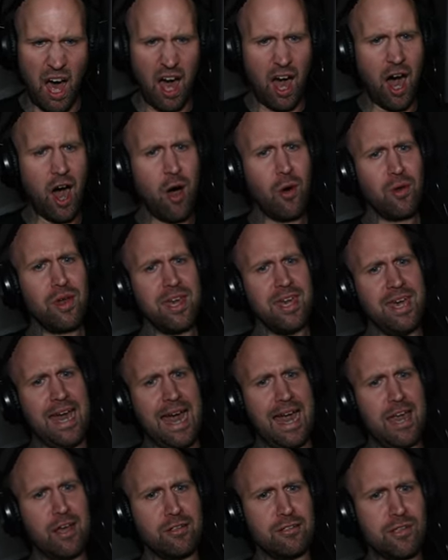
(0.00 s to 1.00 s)

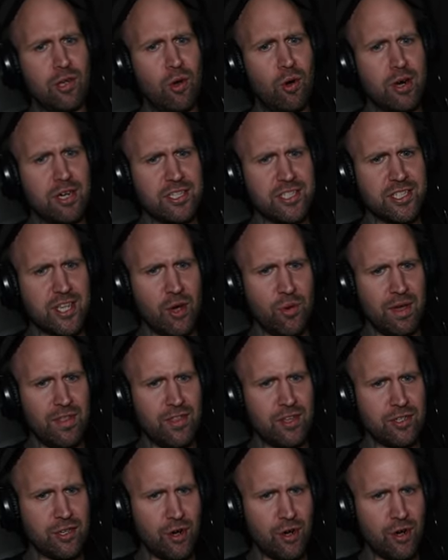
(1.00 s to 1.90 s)
Okay, a torso in the